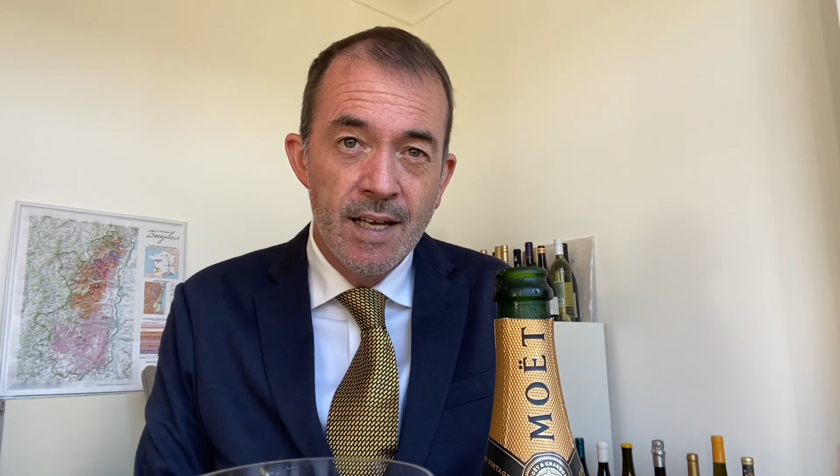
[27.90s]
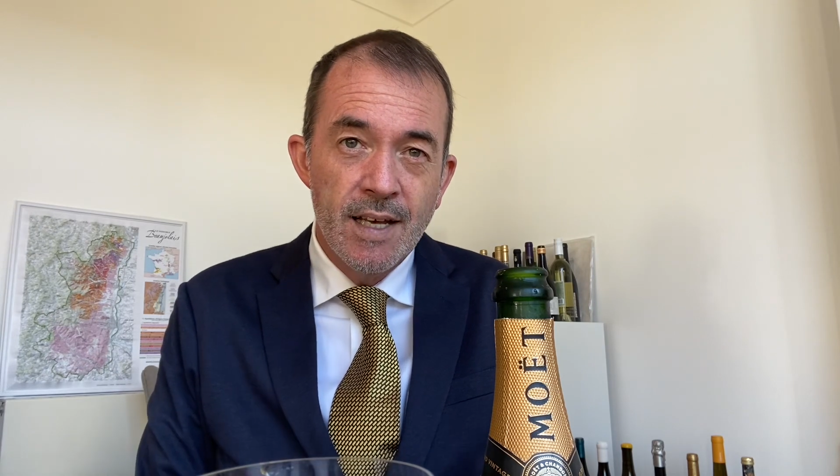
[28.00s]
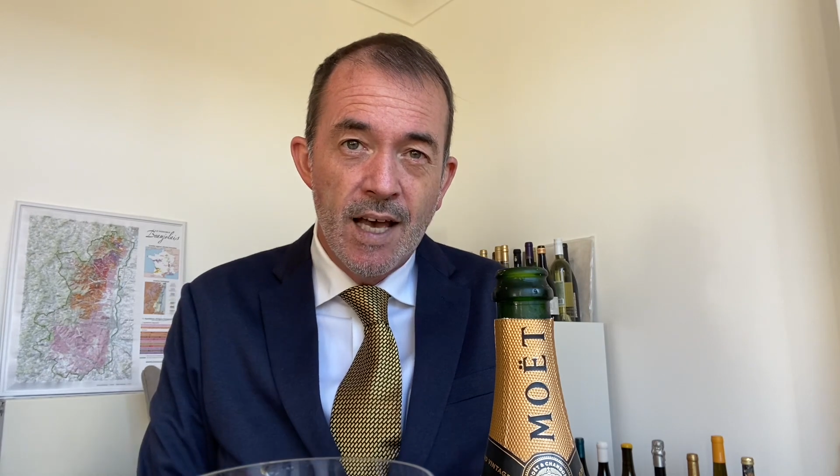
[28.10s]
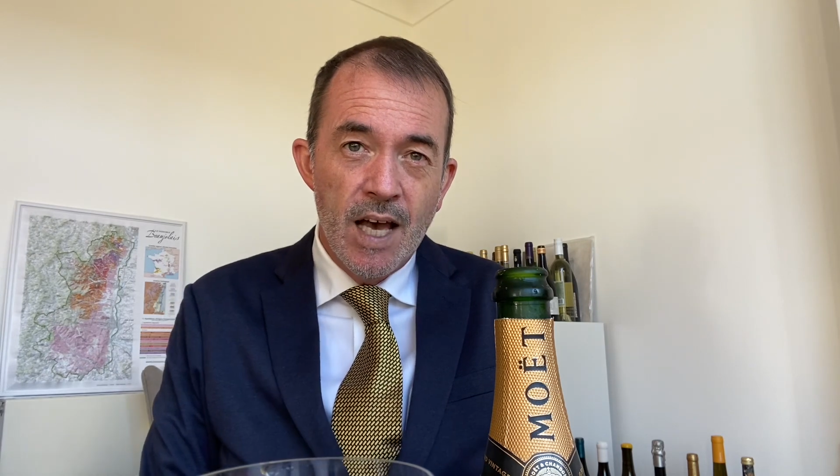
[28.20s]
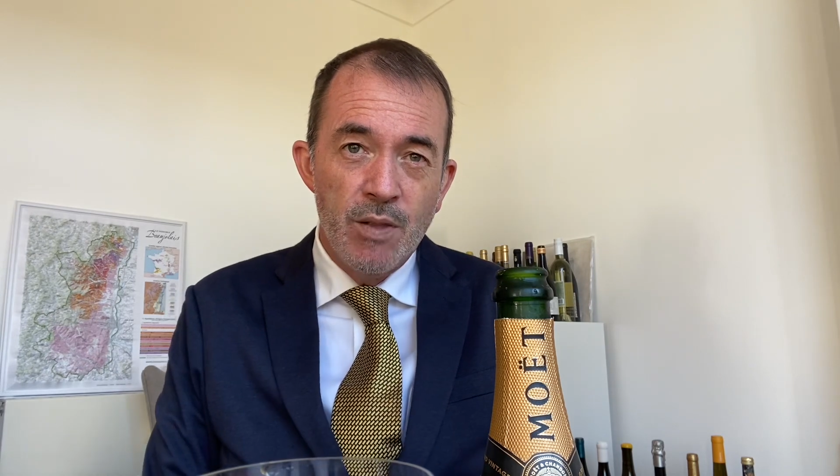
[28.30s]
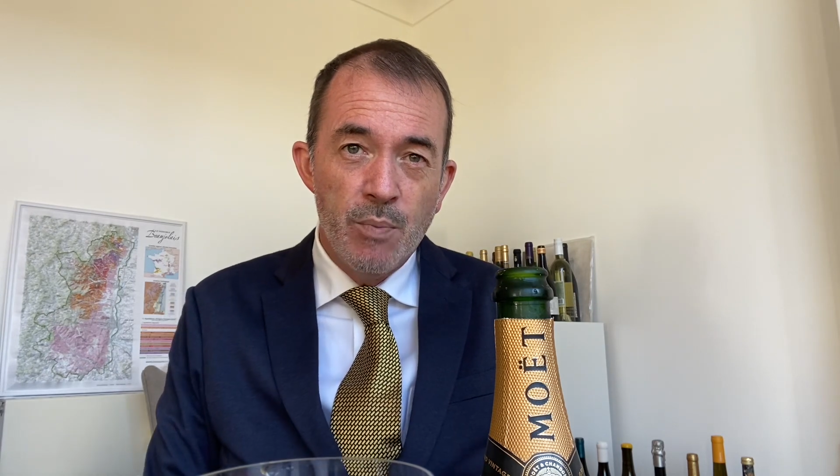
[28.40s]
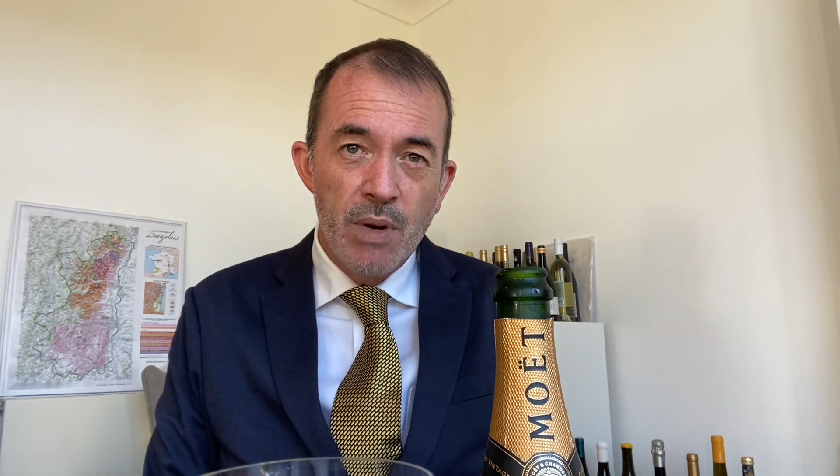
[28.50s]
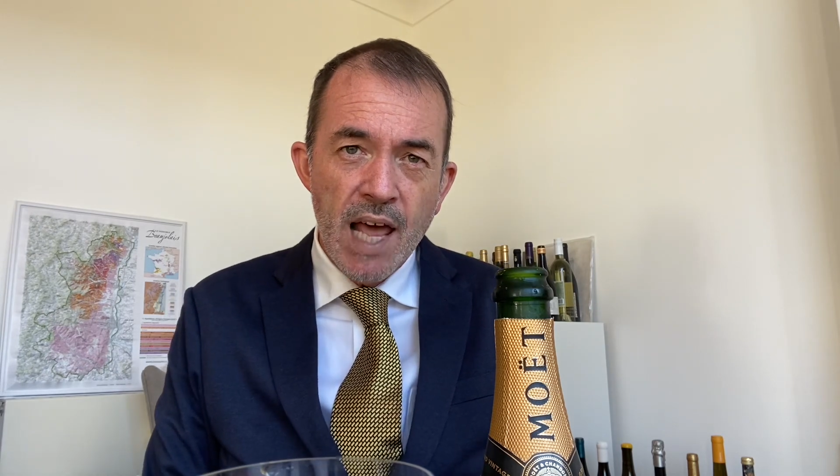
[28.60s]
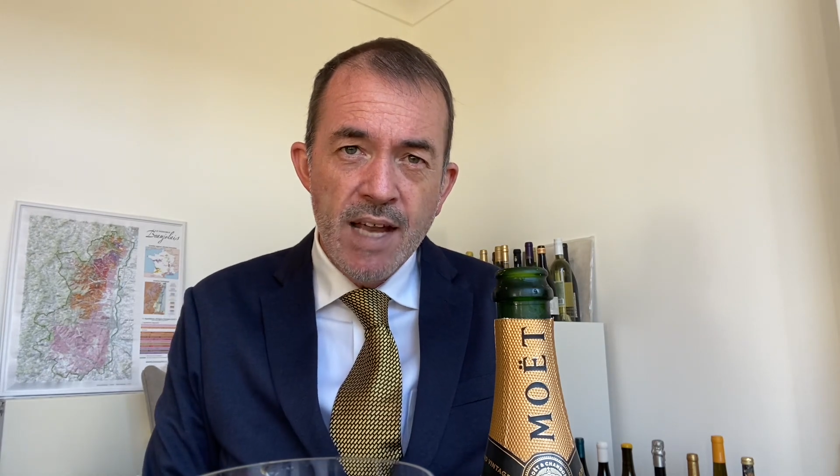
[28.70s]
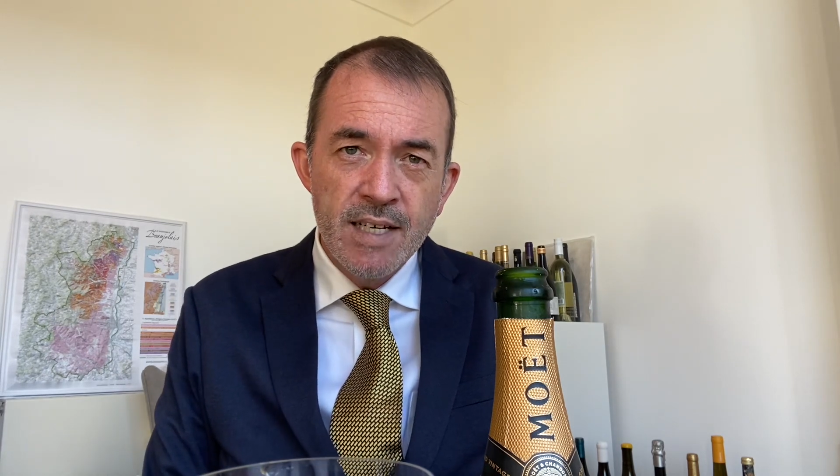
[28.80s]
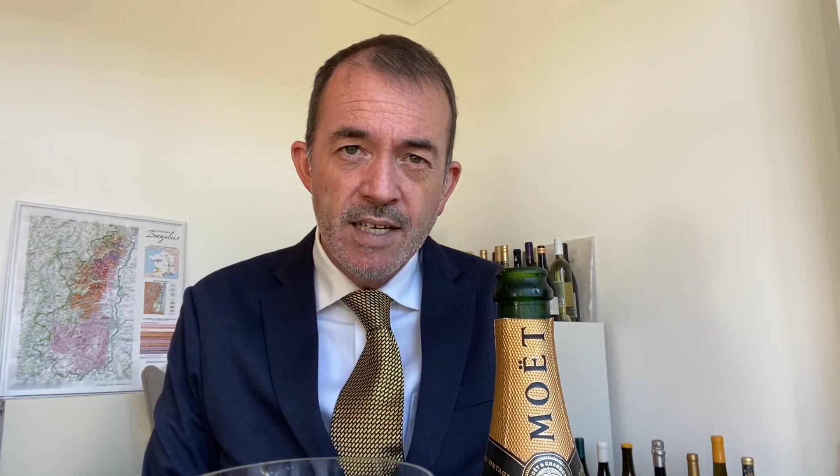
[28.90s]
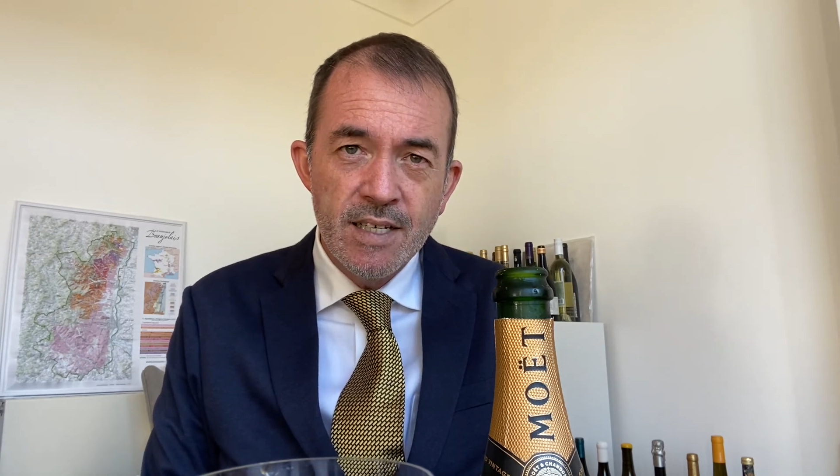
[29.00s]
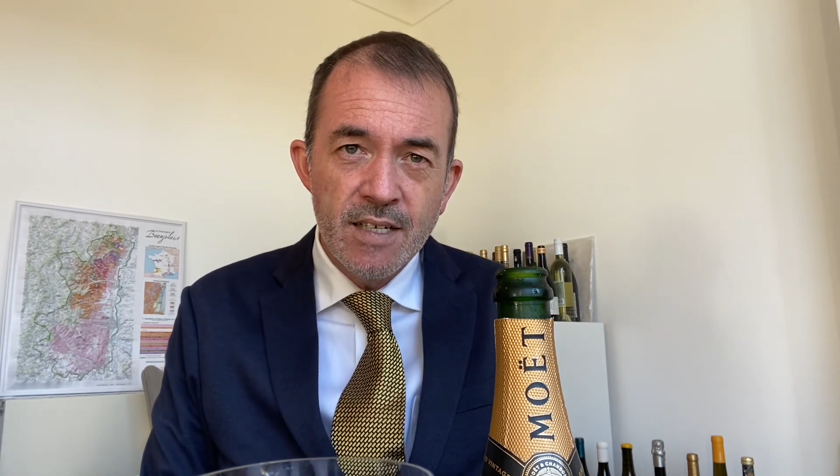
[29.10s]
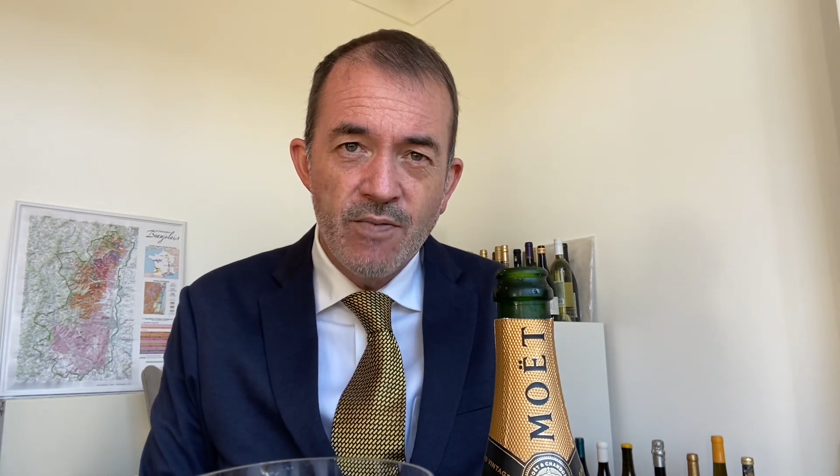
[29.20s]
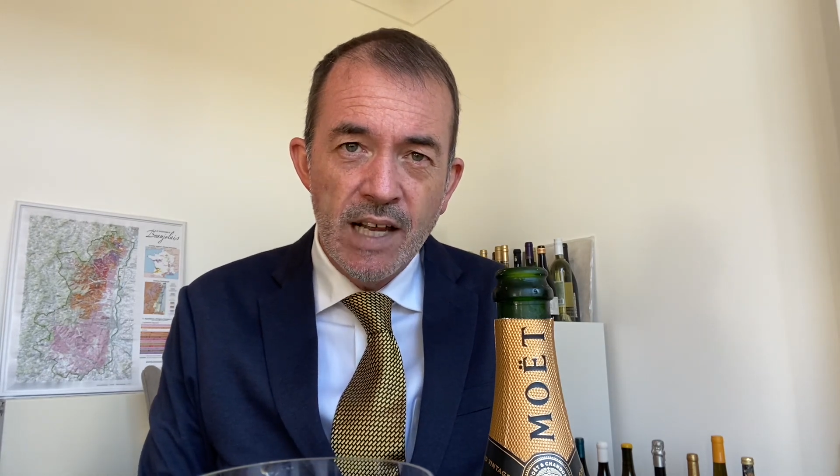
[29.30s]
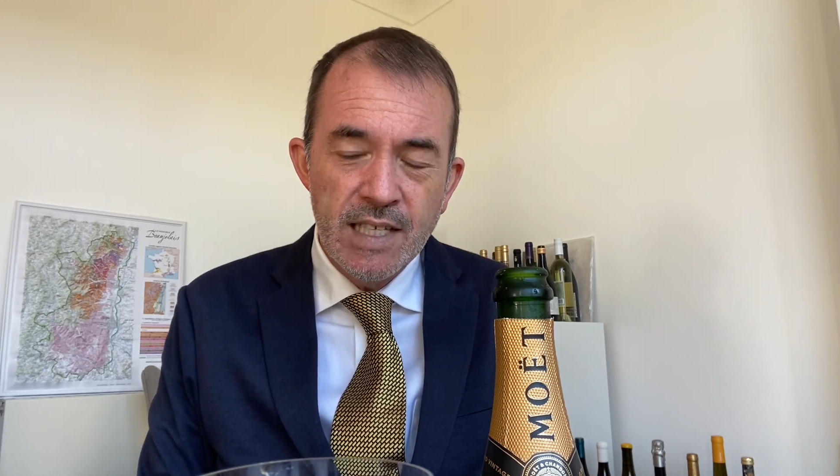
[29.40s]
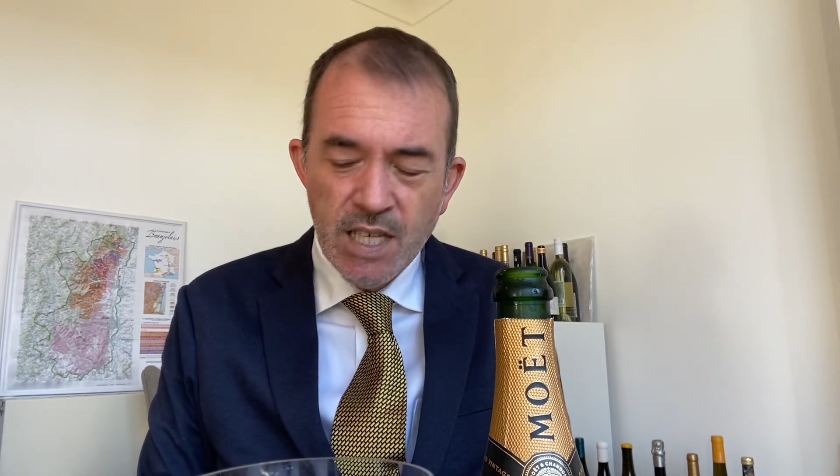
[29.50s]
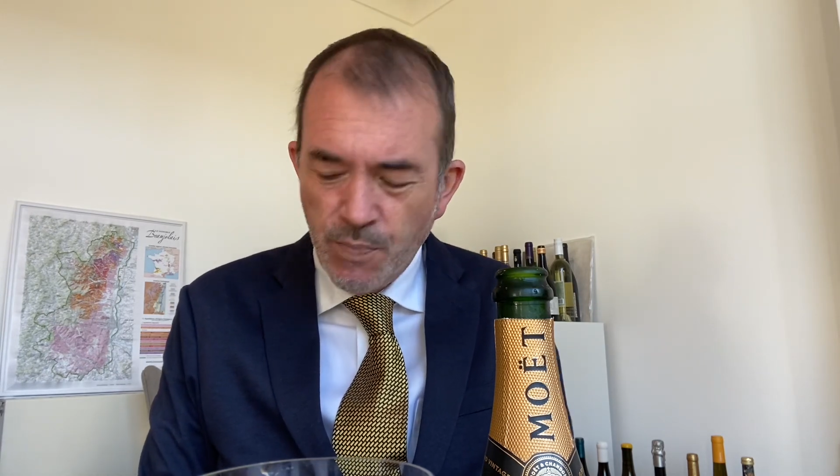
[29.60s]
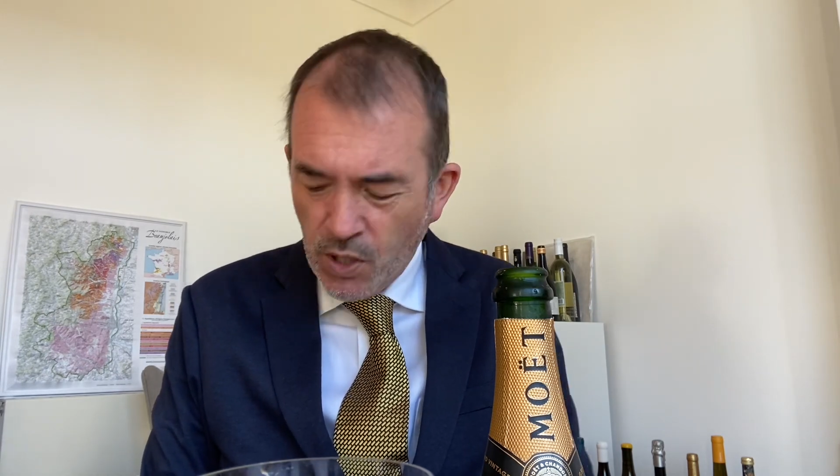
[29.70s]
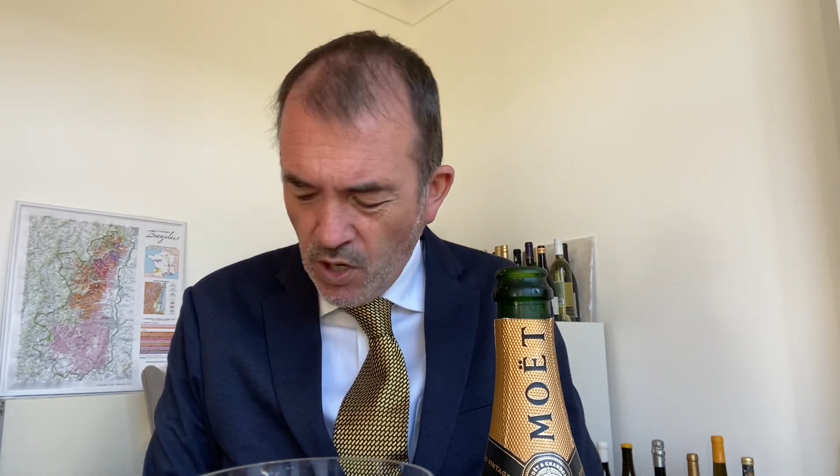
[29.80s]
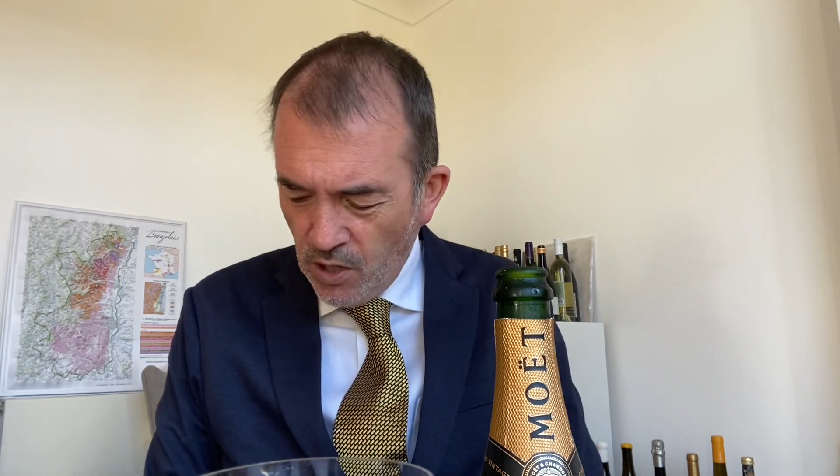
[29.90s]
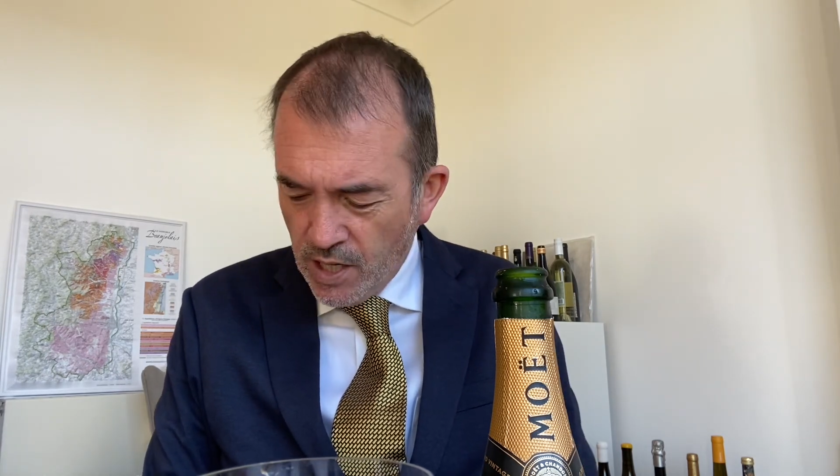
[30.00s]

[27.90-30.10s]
And the blend is fairly typical.